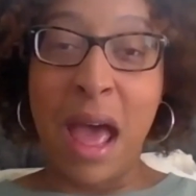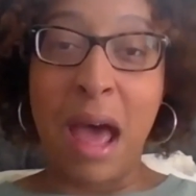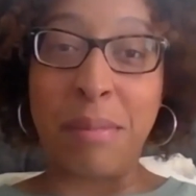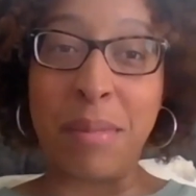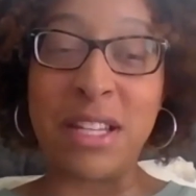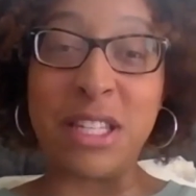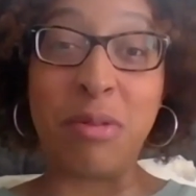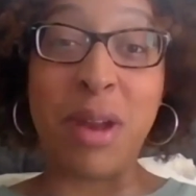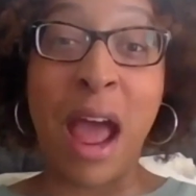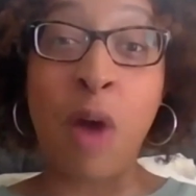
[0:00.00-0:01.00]
And so
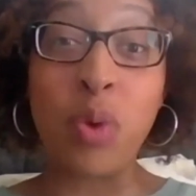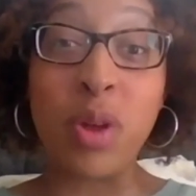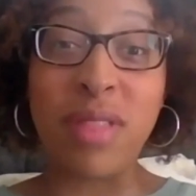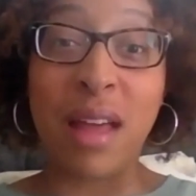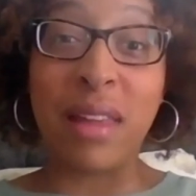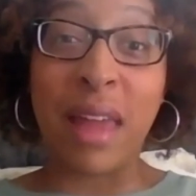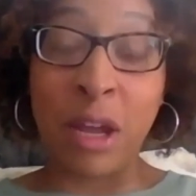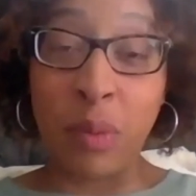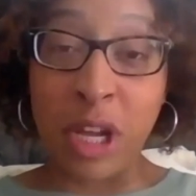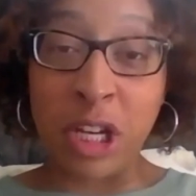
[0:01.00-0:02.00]
now with that
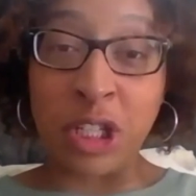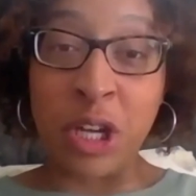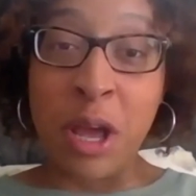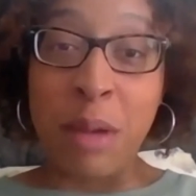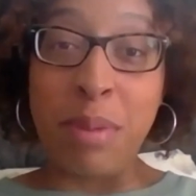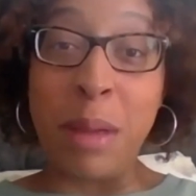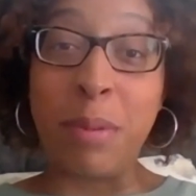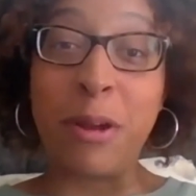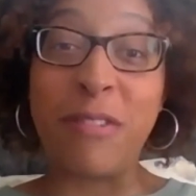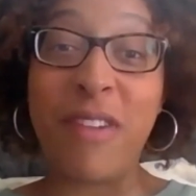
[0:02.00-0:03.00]
language,
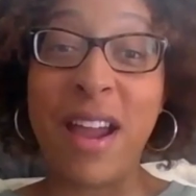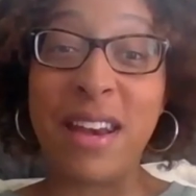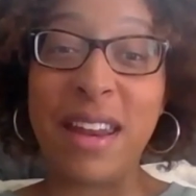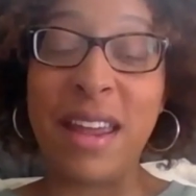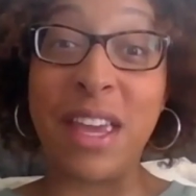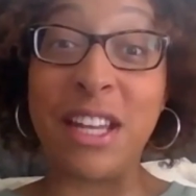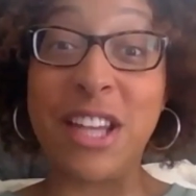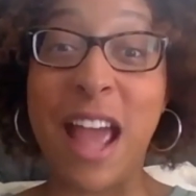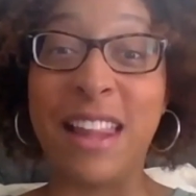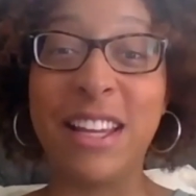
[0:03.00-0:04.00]
people are finding it
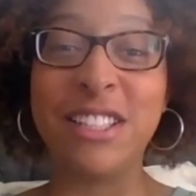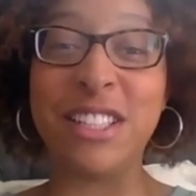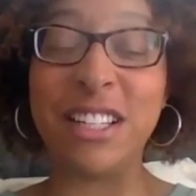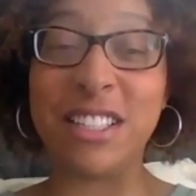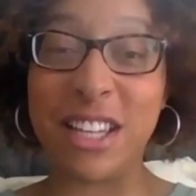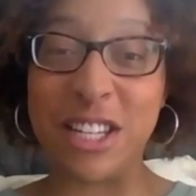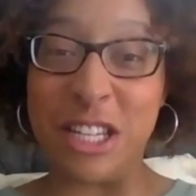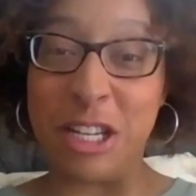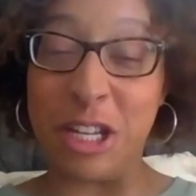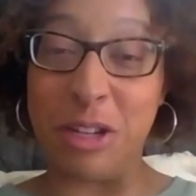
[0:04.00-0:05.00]
challenging to
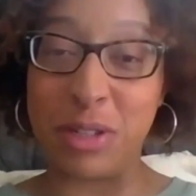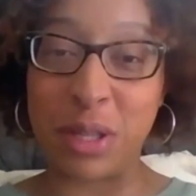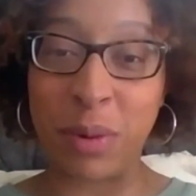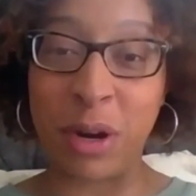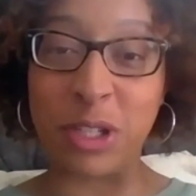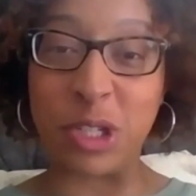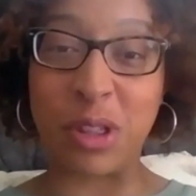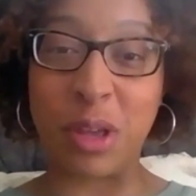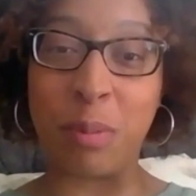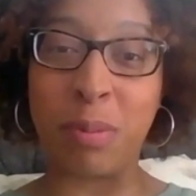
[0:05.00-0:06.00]
continue to use the word. So
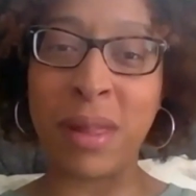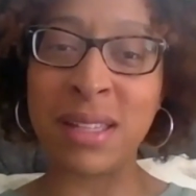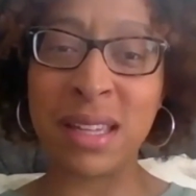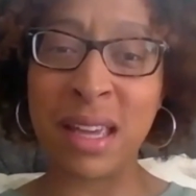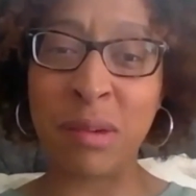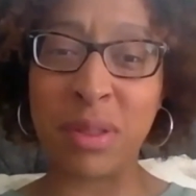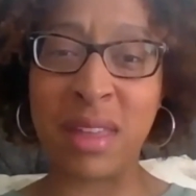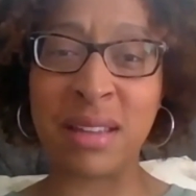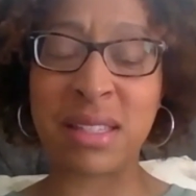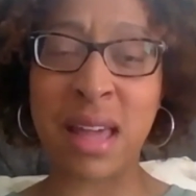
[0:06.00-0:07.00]
they're replacing it with
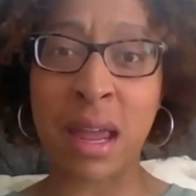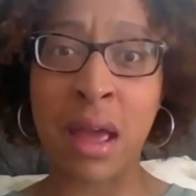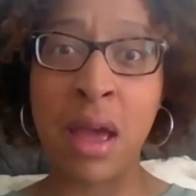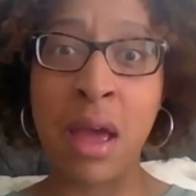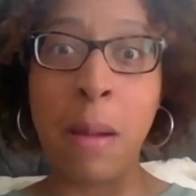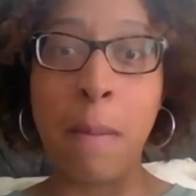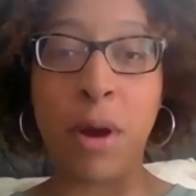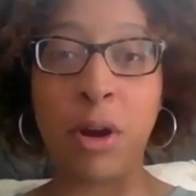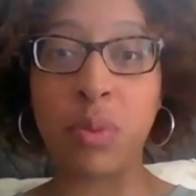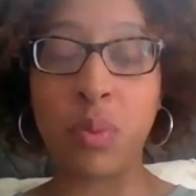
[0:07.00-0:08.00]
things like
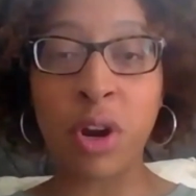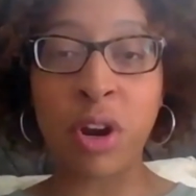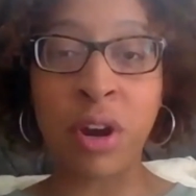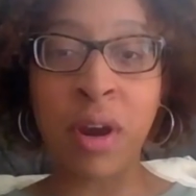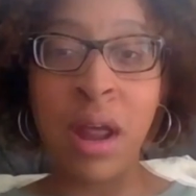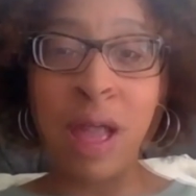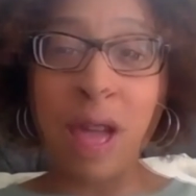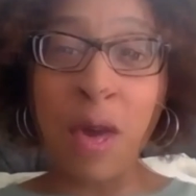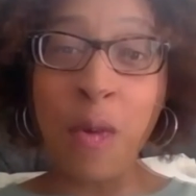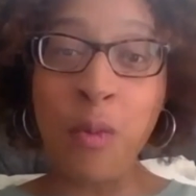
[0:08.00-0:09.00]
birth worker.
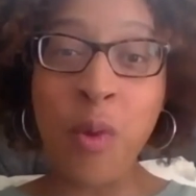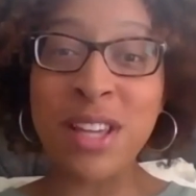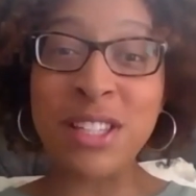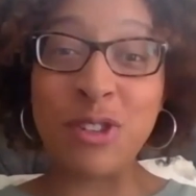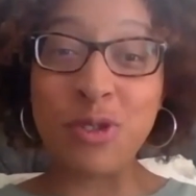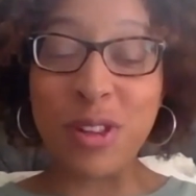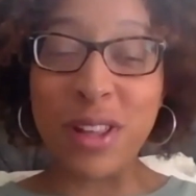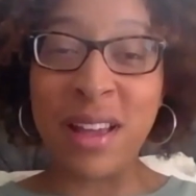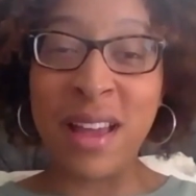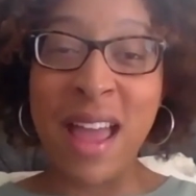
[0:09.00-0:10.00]
So what is a
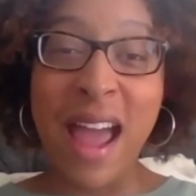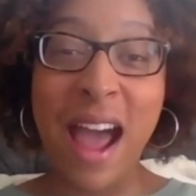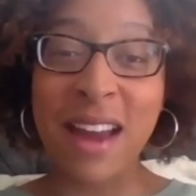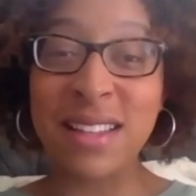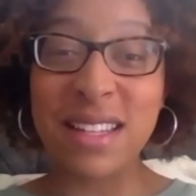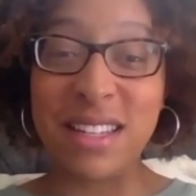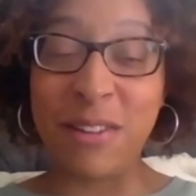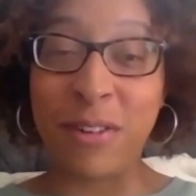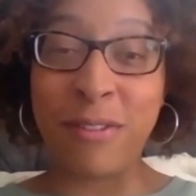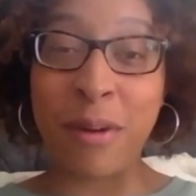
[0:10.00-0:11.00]
doula? How does it
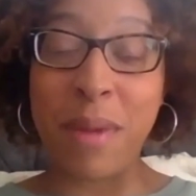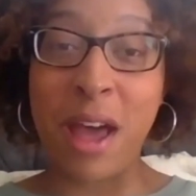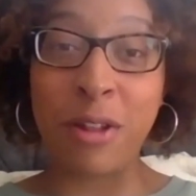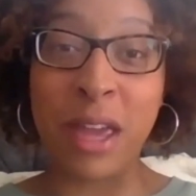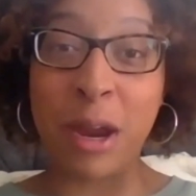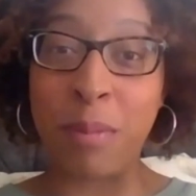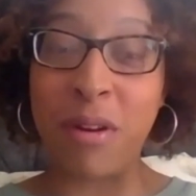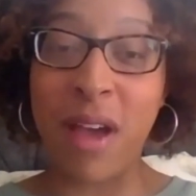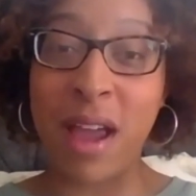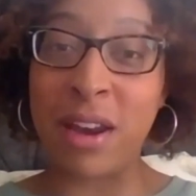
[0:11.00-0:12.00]
differ from a healthcare
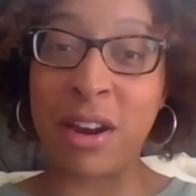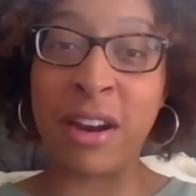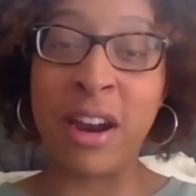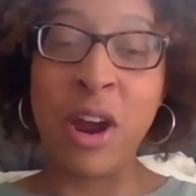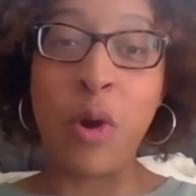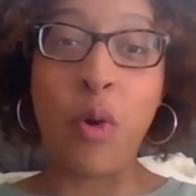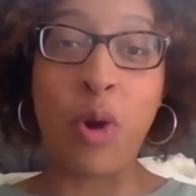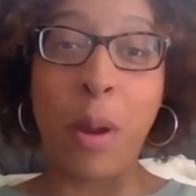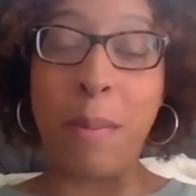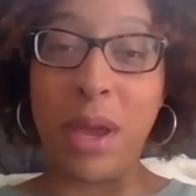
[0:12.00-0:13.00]
provider
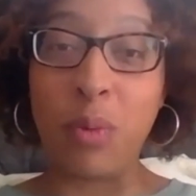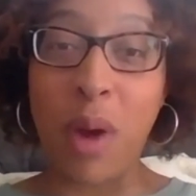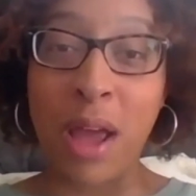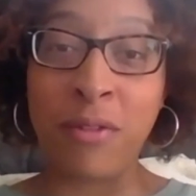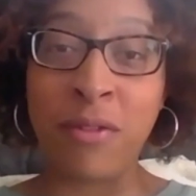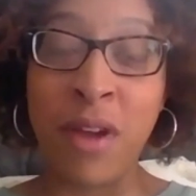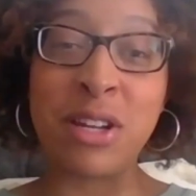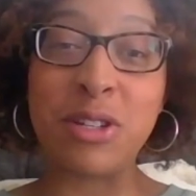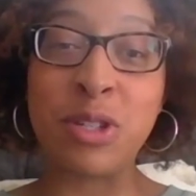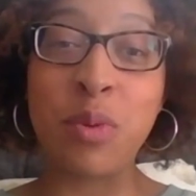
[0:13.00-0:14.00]
or a midwife?
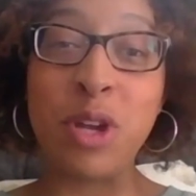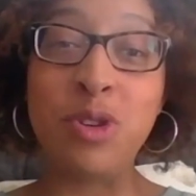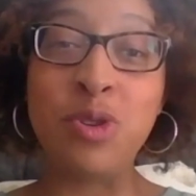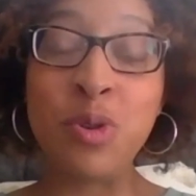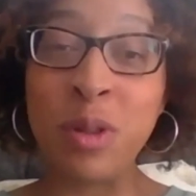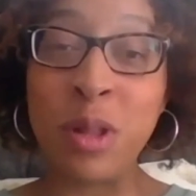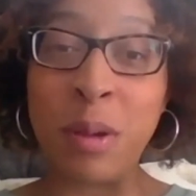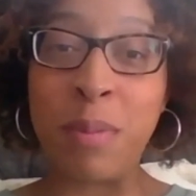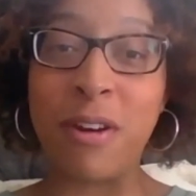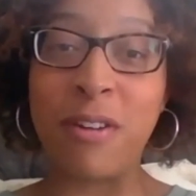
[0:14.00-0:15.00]
So a doula
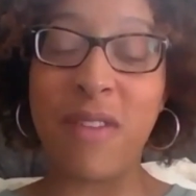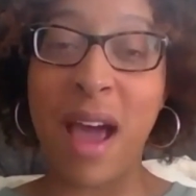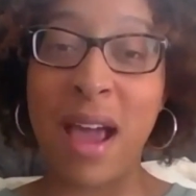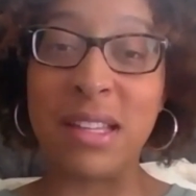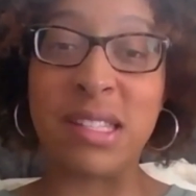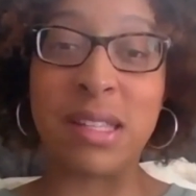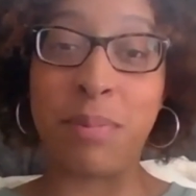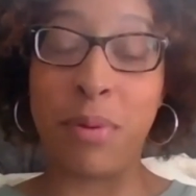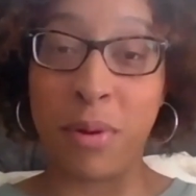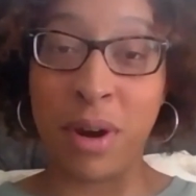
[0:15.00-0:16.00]
provides
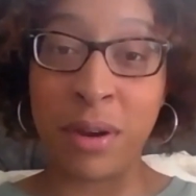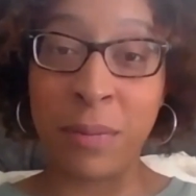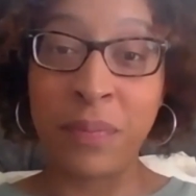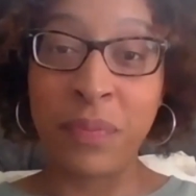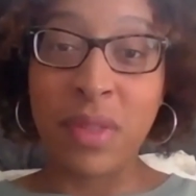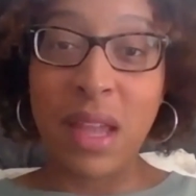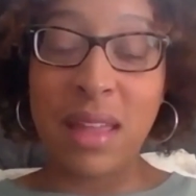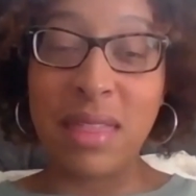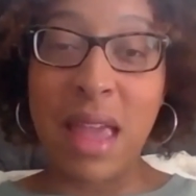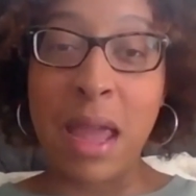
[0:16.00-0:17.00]
support,
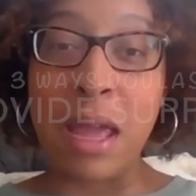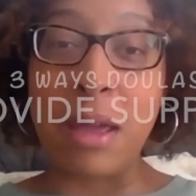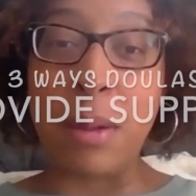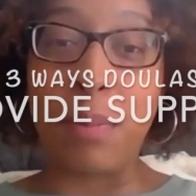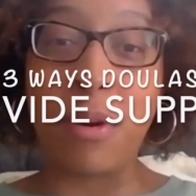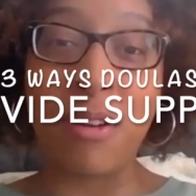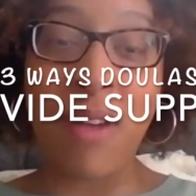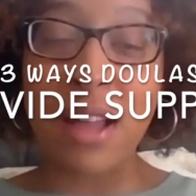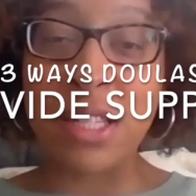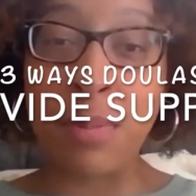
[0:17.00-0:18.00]
and they
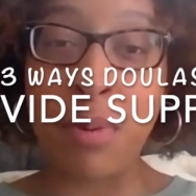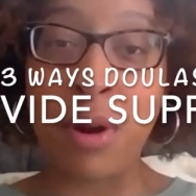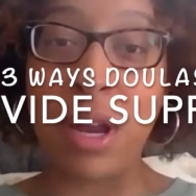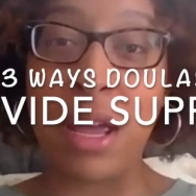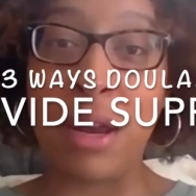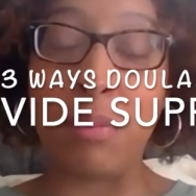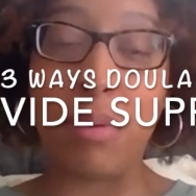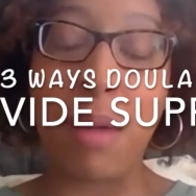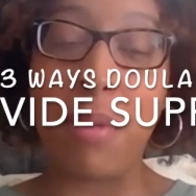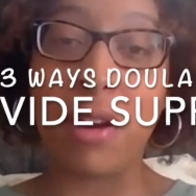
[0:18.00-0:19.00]
provide support in
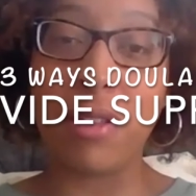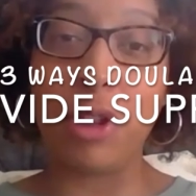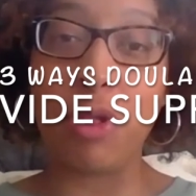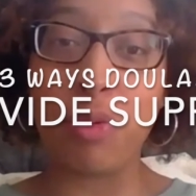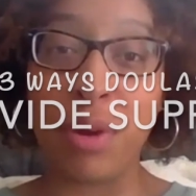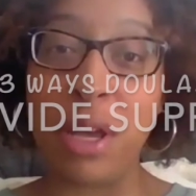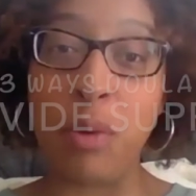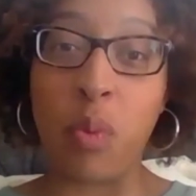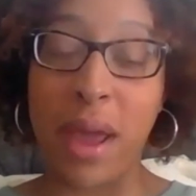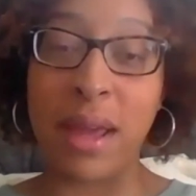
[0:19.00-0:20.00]
primarily 3
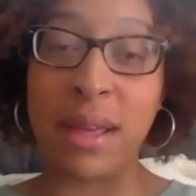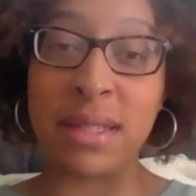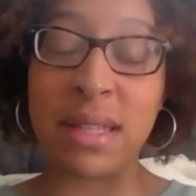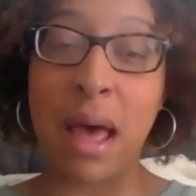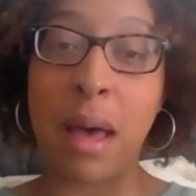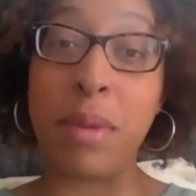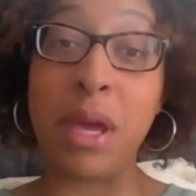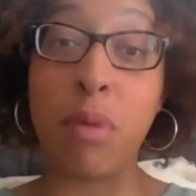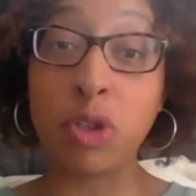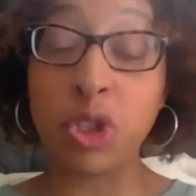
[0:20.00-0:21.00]
ways:
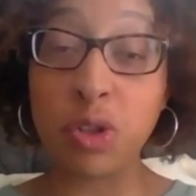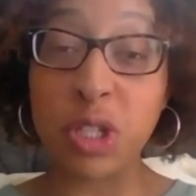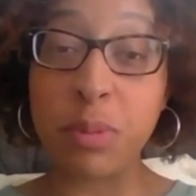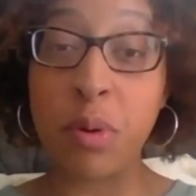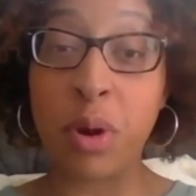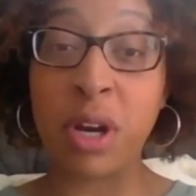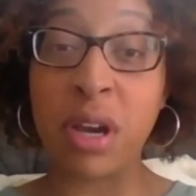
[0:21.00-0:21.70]
emotional support,